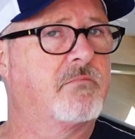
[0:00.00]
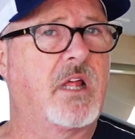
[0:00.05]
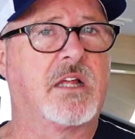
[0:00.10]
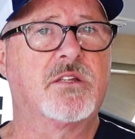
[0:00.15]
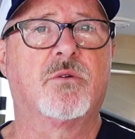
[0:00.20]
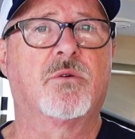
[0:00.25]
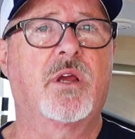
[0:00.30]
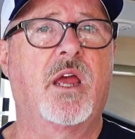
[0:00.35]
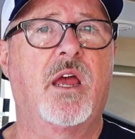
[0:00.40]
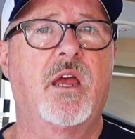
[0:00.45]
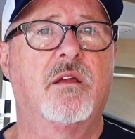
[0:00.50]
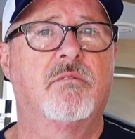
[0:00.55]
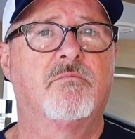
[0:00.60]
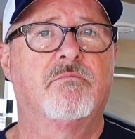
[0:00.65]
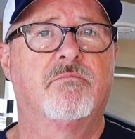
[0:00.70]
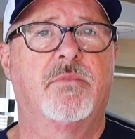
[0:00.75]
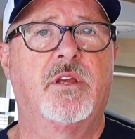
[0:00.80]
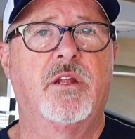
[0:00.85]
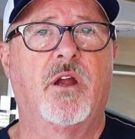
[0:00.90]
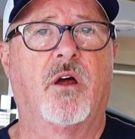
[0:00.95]
that's okay.
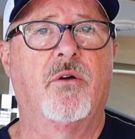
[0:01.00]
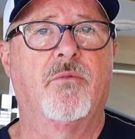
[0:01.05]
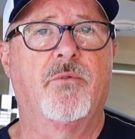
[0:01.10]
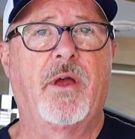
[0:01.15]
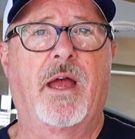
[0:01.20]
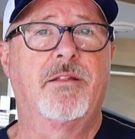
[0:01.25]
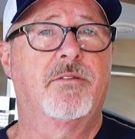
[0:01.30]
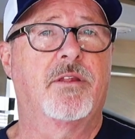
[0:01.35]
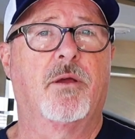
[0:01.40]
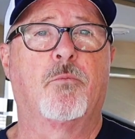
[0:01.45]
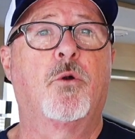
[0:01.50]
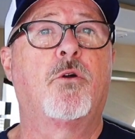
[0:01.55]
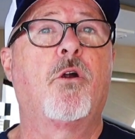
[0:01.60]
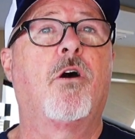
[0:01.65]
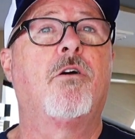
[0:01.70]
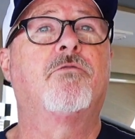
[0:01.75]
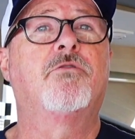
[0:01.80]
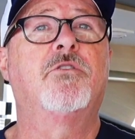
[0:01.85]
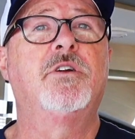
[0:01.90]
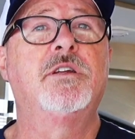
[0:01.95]
You know, but we're
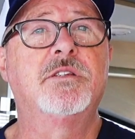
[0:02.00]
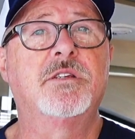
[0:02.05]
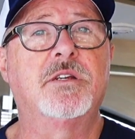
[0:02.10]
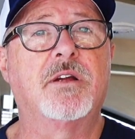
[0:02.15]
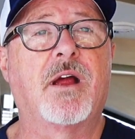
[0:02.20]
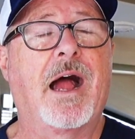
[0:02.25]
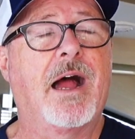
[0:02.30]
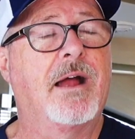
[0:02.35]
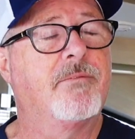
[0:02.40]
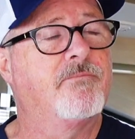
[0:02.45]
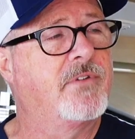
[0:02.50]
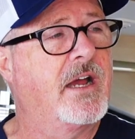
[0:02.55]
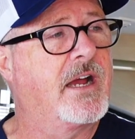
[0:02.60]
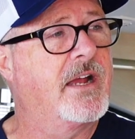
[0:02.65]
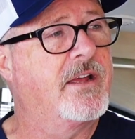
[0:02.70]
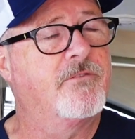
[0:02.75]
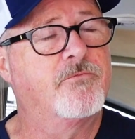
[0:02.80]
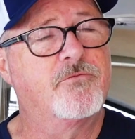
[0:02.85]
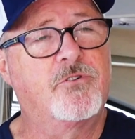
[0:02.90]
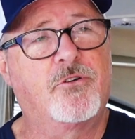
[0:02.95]
all friends here. I
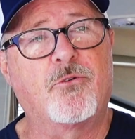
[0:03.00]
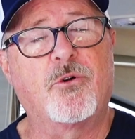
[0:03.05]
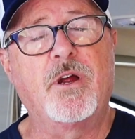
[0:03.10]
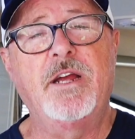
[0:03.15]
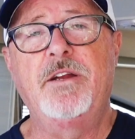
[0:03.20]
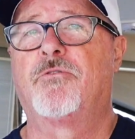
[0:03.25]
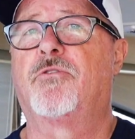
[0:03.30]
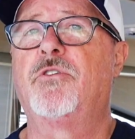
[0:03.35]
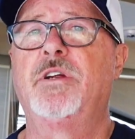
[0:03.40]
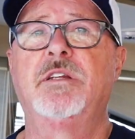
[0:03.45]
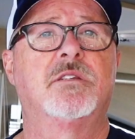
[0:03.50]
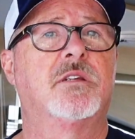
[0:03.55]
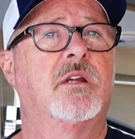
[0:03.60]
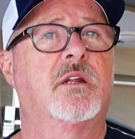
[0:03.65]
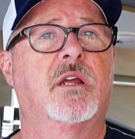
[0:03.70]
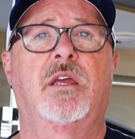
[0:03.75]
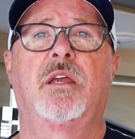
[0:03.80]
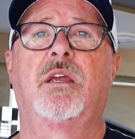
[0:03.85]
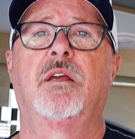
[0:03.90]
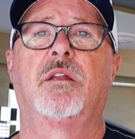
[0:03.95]
have great friends at
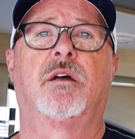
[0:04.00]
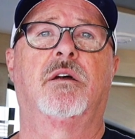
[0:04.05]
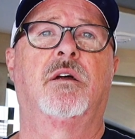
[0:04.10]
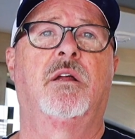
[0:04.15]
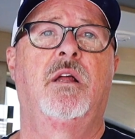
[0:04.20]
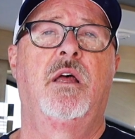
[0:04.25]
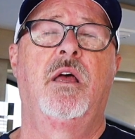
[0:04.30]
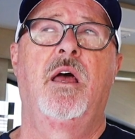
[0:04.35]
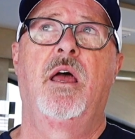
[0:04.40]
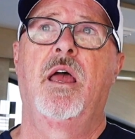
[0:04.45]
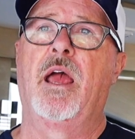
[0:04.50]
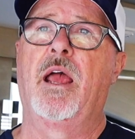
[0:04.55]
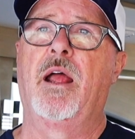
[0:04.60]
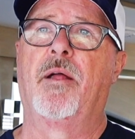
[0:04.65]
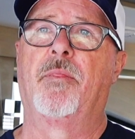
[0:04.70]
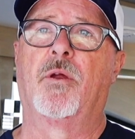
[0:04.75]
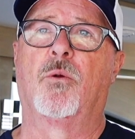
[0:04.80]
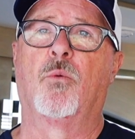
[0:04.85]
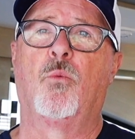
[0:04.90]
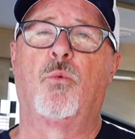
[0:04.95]
Aquila,
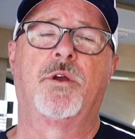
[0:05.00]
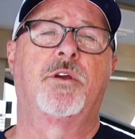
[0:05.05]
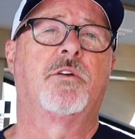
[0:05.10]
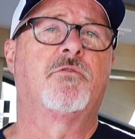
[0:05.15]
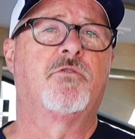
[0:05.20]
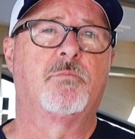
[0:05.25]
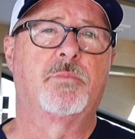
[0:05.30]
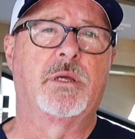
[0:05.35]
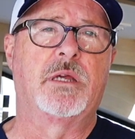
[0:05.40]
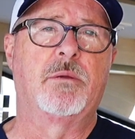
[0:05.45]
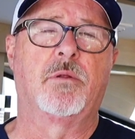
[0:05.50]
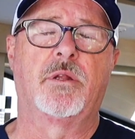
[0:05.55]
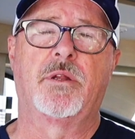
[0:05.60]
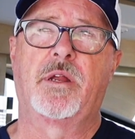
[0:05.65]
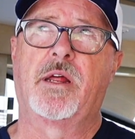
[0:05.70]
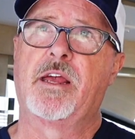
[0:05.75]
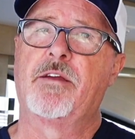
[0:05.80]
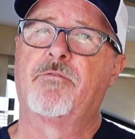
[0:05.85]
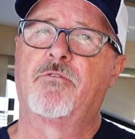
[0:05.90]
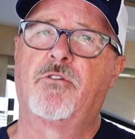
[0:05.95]
and they're wonderful people, and
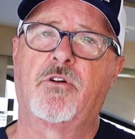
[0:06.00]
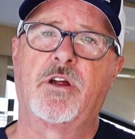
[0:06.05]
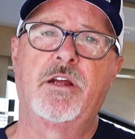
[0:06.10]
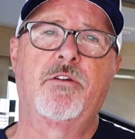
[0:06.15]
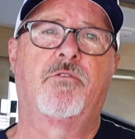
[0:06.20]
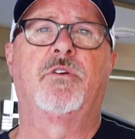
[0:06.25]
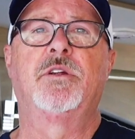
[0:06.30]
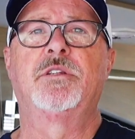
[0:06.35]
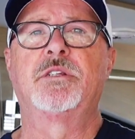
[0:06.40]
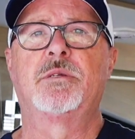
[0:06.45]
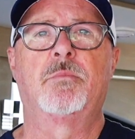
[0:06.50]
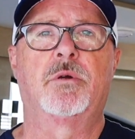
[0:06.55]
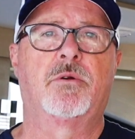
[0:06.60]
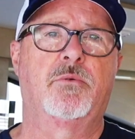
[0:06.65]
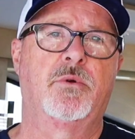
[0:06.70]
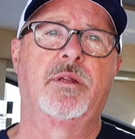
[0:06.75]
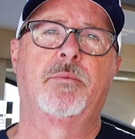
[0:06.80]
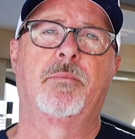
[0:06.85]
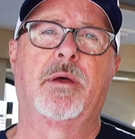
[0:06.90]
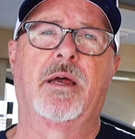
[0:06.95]
I have great friends at
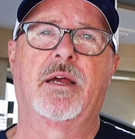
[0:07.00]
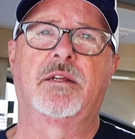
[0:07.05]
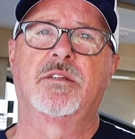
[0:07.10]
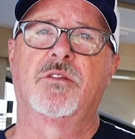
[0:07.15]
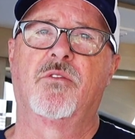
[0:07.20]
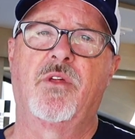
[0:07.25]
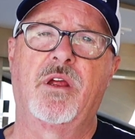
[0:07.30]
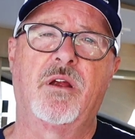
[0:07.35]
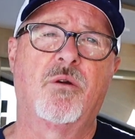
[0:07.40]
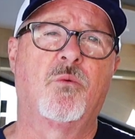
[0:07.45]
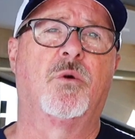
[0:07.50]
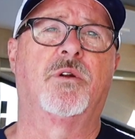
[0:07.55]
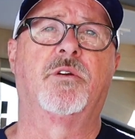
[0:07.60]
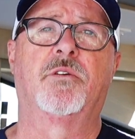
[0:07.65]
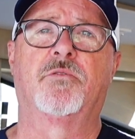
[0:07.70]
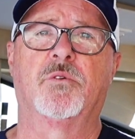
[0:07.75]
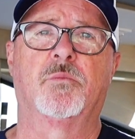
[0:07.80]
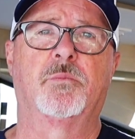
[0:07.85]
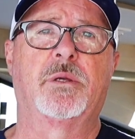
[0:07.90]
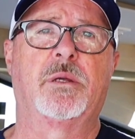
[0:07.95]
MarineMax. They're
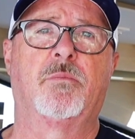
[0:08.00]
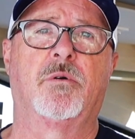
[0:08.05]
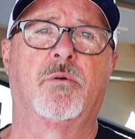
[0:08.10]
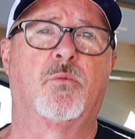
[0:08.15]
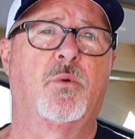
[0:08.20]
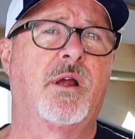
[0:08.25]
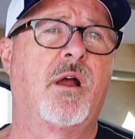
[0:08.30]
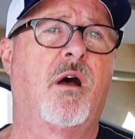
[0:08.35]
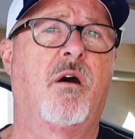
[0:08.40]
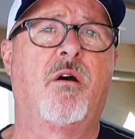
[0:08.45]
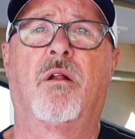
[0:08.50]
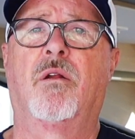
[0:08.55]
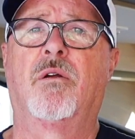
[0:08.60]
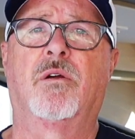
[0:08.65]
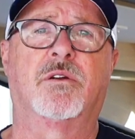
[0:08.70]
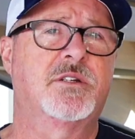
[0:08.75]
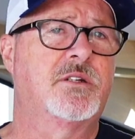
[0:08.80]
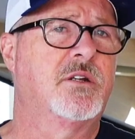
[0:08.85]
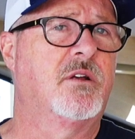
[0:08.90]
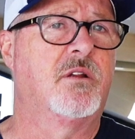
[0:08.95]
wonderful people. We all
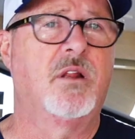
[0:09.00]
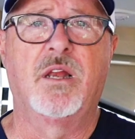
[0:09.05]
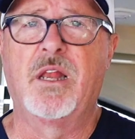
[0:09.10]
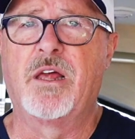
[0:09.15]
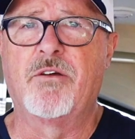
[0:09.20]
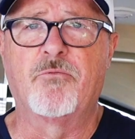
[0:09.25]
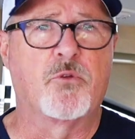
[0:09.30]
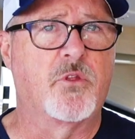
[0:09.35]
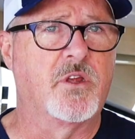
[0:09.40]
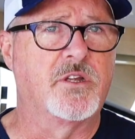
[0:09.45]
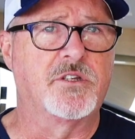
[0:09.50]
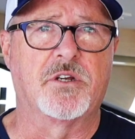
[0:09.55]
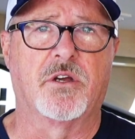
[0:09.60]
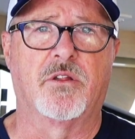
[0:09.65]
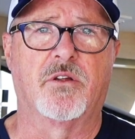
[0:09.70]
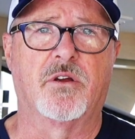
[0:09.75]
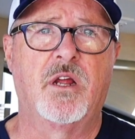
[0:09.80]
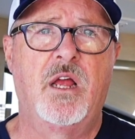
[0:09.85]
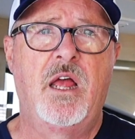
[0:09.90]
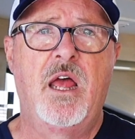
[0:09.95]
are still in love with each
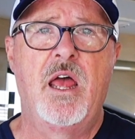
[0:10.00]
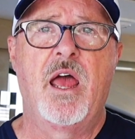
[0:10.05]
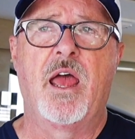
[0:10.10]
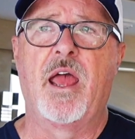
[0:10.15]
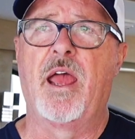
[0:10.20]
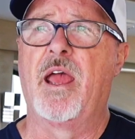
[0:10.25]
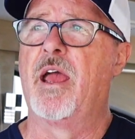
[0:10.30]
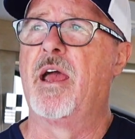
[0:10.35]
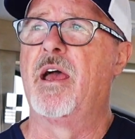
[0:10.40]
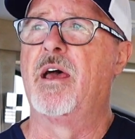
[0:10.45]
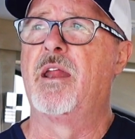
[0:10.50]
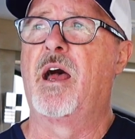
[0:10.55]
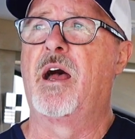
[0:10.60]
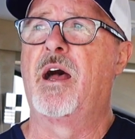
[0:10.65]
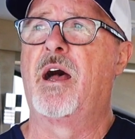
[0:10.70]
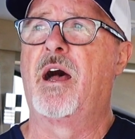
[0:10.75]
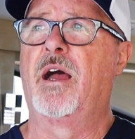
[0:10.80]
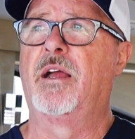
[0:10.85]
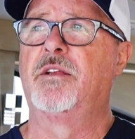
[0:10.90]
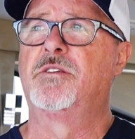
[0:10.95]
other, and
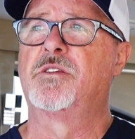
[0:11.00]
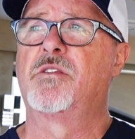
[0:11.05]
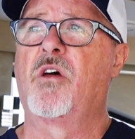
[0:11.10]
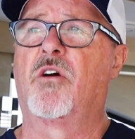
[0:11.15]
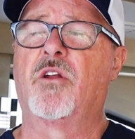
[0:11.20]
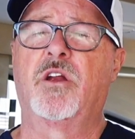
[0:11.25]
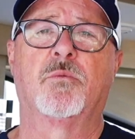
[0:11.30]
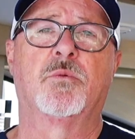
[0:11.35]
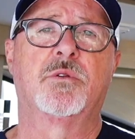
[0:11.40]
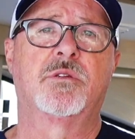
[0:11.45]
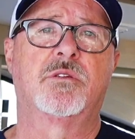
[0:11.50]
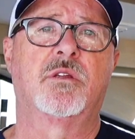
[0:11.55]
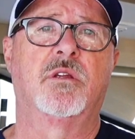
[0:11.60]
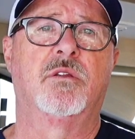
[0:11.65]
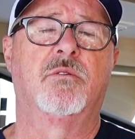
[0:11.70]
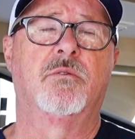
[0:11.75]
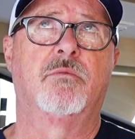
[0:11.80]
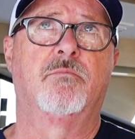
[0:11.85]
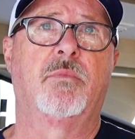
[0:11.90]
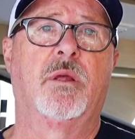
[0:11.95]
I just thought it was
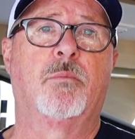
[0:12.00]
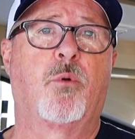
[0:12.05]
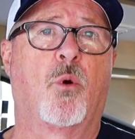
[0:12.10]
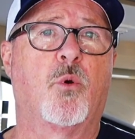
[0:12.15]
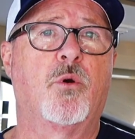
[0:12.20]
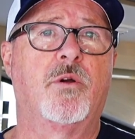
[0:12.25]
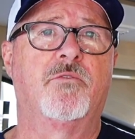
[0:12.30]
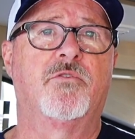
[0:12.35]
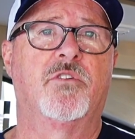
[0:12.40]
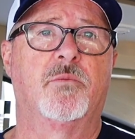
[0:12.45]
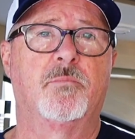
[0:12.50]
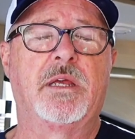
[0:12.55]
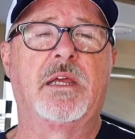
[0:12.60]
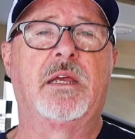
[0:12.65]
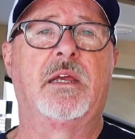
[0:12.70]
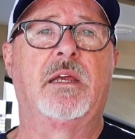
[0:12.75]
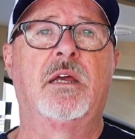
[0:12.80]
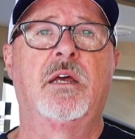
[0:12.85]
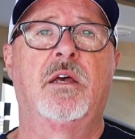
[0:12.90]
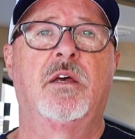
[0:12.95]
important for
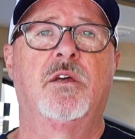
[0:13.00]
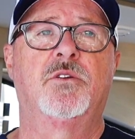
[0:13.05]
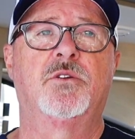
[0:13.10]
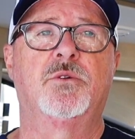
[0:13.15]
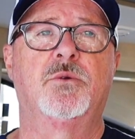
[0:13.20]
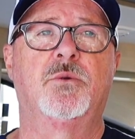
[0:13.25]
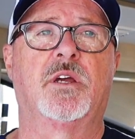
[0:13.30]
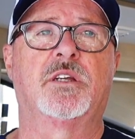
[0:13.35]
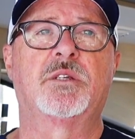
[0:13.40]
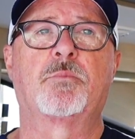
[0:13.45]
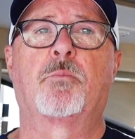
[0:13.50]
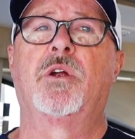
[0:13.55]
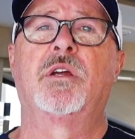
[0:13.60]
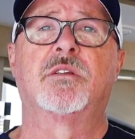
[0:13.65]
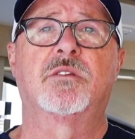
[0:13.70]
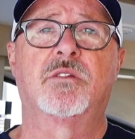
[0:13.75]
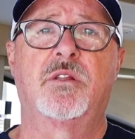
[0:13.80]
me to express